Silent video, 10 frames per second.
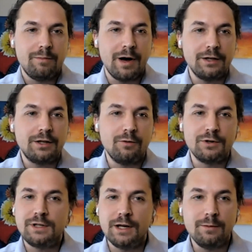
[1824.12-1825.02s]
But we're
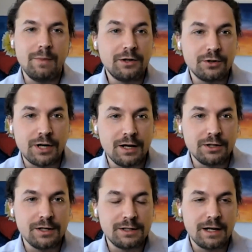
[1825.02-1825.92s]
seeing major
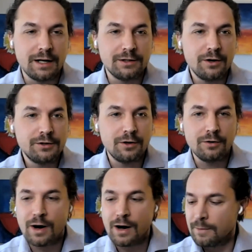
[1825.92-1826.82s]
changes, and it's
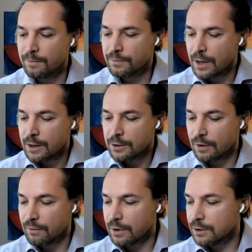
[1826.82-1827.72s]
also
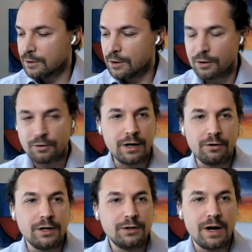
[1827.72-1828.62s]
driven
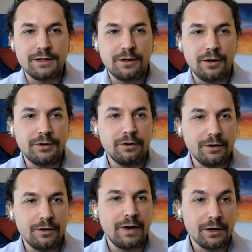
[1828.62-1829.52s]
greater interest in
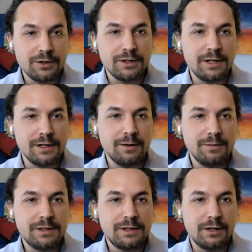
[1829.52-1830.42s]
alternative energy
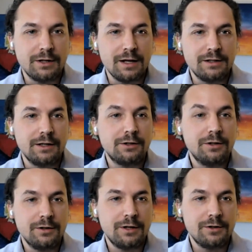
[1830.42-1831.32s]
systems such as
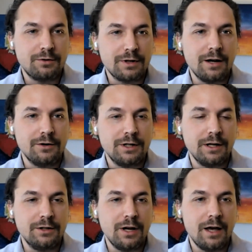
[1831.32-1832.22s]
district energy
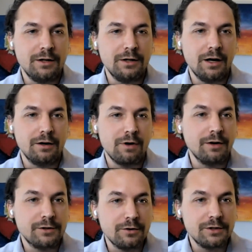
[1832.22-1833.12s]
and
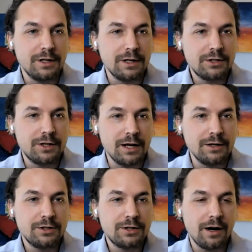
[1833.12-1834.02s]
ground source heat
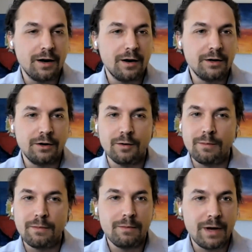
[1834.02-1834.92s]
exchange.
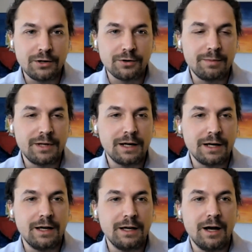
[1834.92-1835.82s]
Major uptick
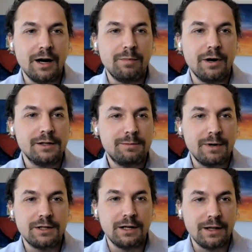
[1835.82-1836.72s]
in
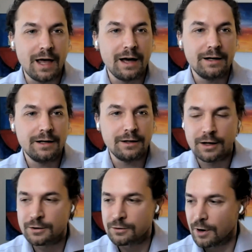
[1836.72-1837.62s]
participation in that
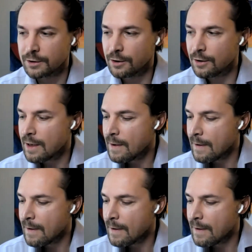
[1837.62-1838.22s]
in Toronto.